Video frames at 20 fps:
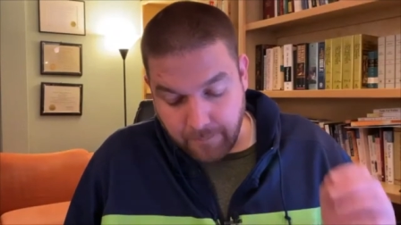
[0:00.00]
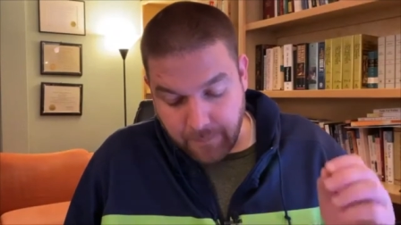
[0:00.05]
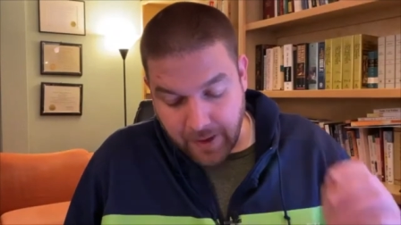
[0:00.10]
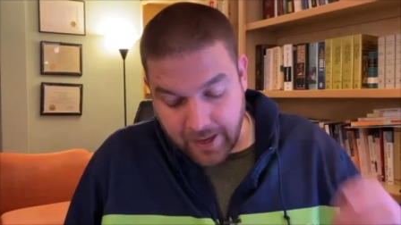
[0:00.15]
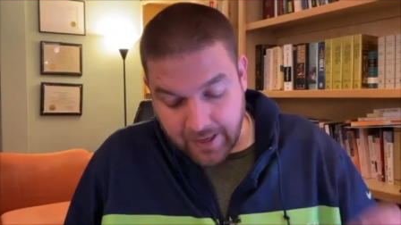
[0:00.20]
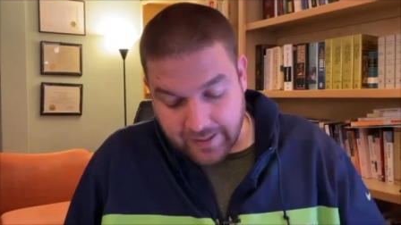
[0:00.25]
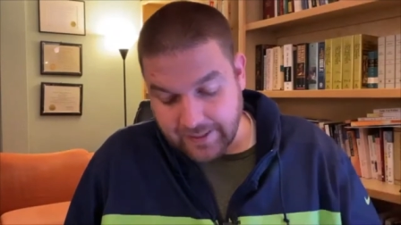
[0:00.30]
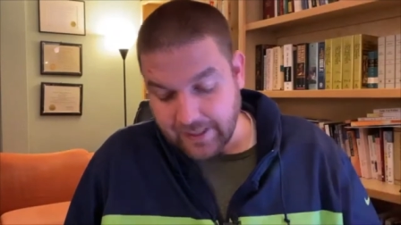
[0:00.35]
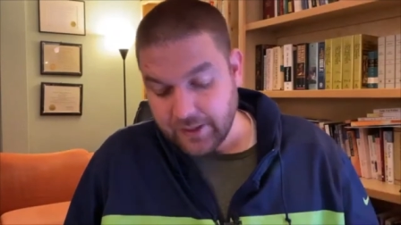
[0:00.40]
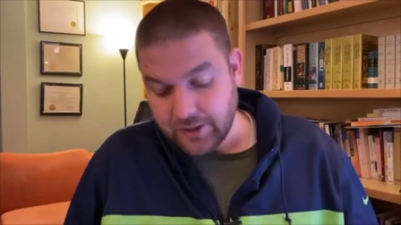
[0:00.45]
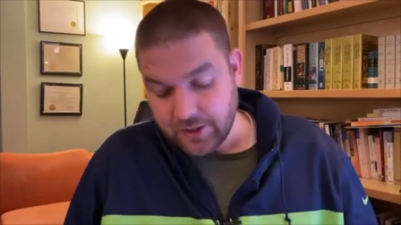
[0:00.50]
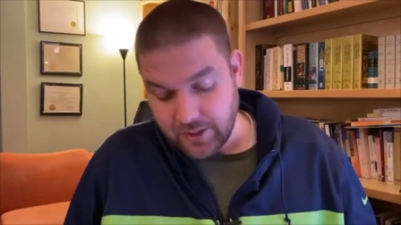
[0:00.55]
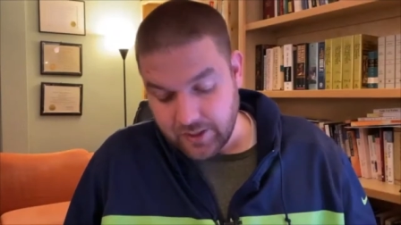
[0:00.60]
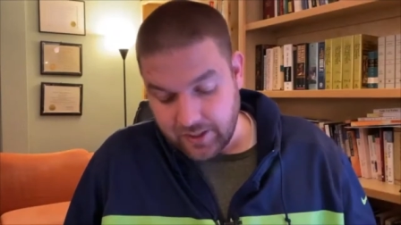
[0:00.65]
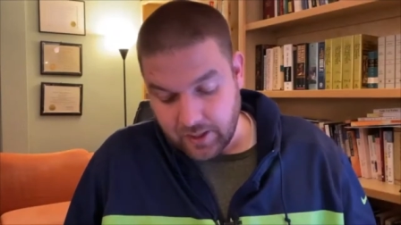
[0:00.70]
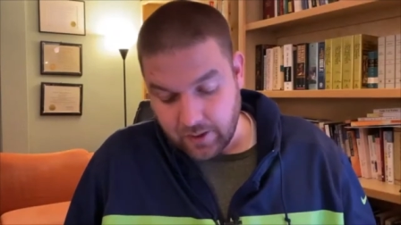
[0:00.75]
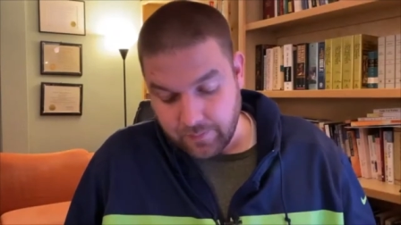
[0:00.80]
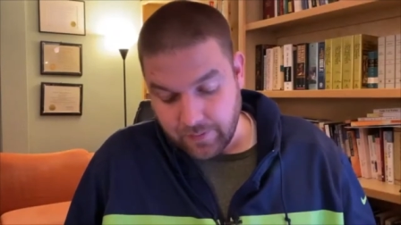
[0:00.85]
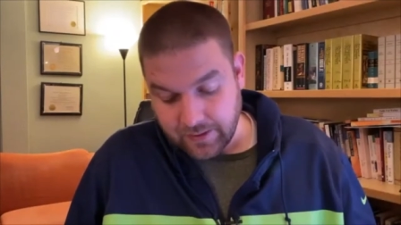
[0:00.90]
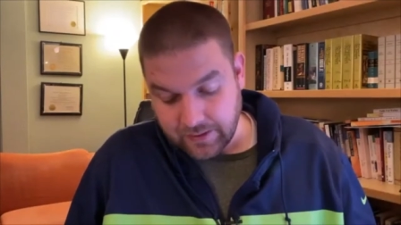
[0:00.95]
Pay attention to
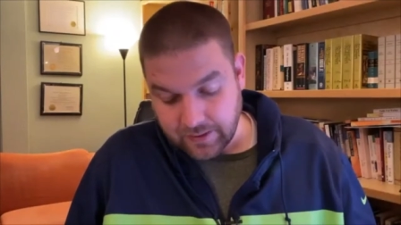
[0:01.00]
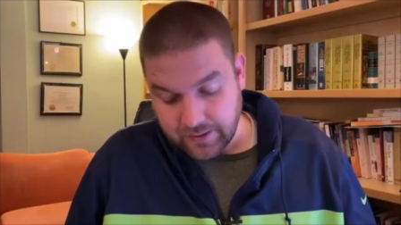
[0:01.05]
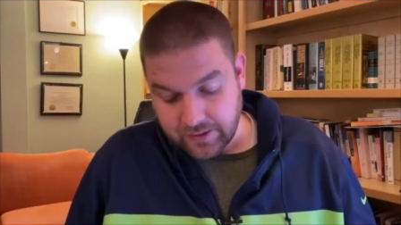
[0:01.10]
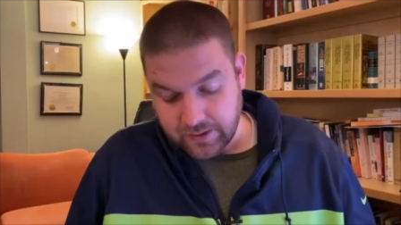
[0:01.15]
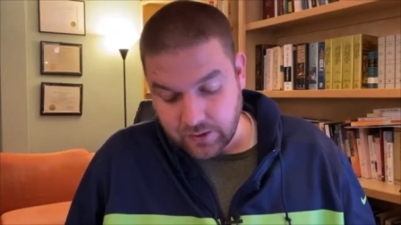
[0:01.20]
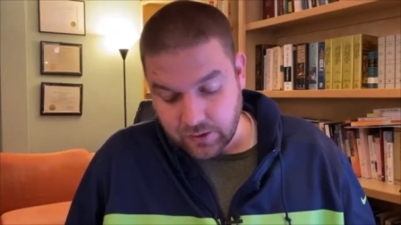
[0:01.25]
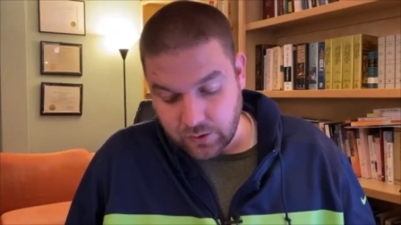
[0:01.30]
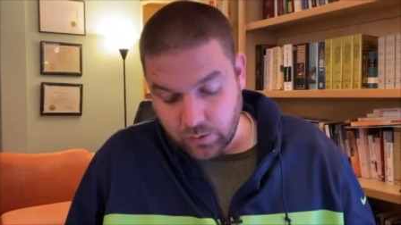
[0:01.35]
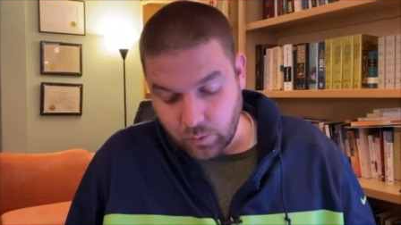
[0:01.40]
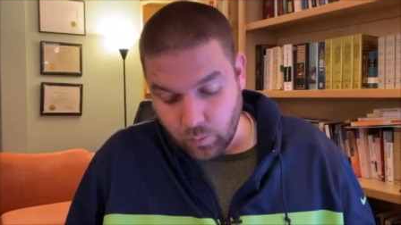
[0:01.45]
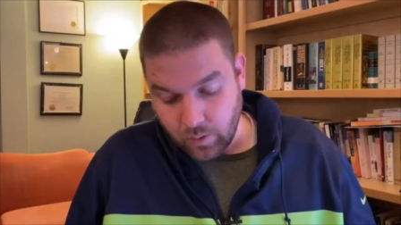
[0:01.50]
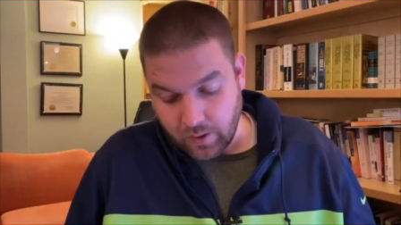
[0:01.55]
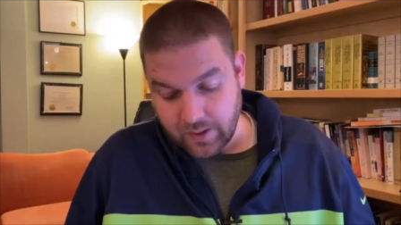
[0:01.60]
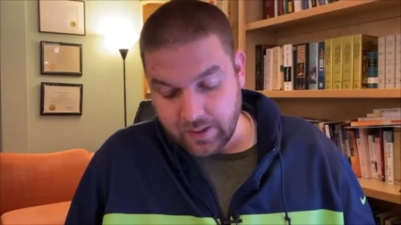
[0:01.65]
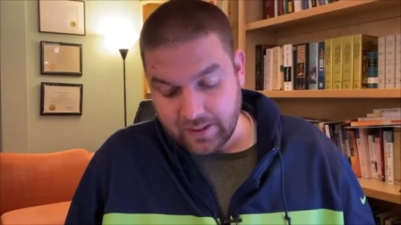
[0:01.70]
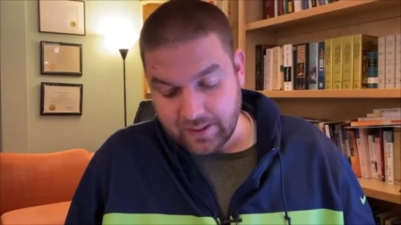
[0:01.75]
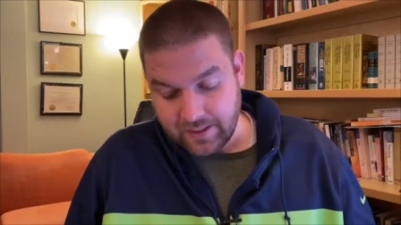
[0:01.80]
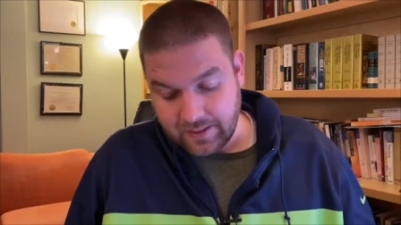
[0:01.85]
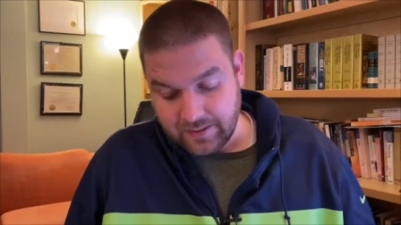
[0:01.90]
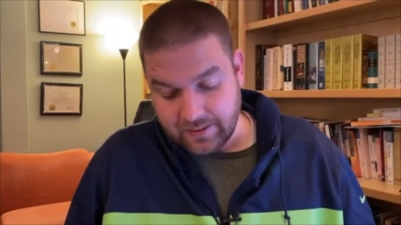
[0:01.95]
him and listen to what
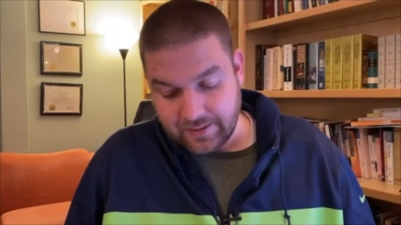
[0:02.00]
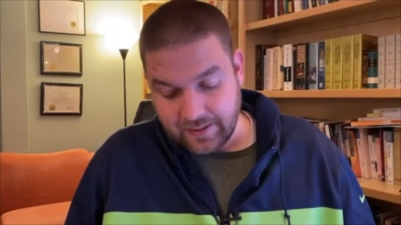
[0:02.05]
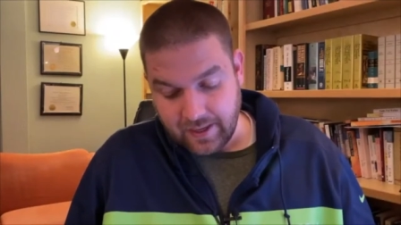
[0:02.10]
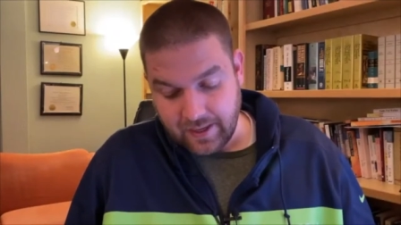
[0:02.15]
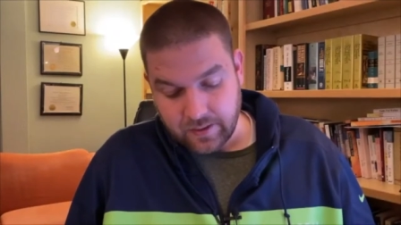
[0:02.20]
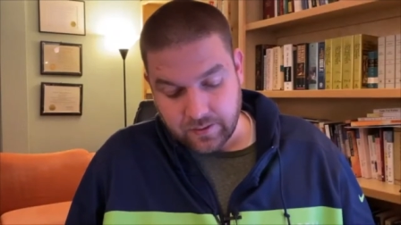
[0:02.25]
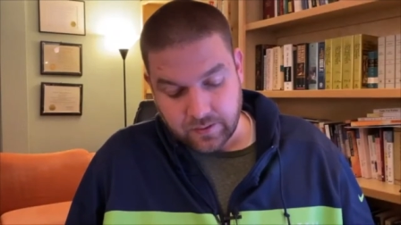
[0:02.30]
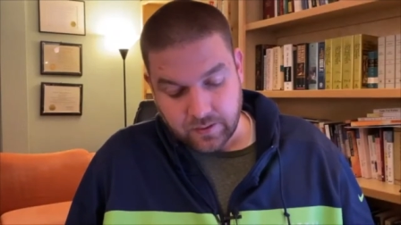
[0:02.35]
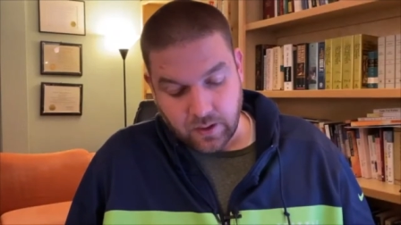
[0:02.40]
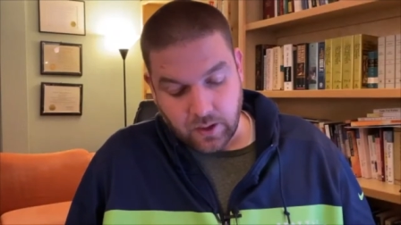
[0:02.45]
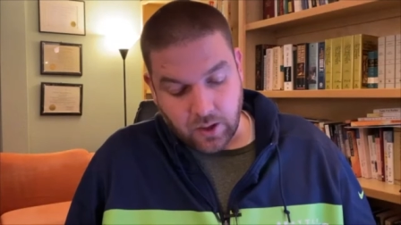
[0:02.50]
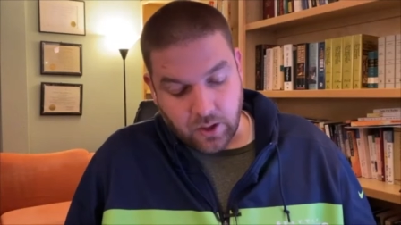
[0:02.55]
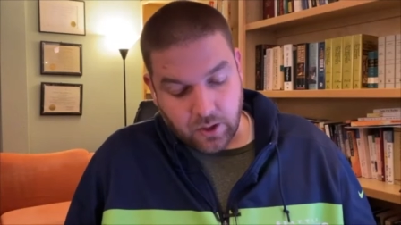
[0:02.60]
he says.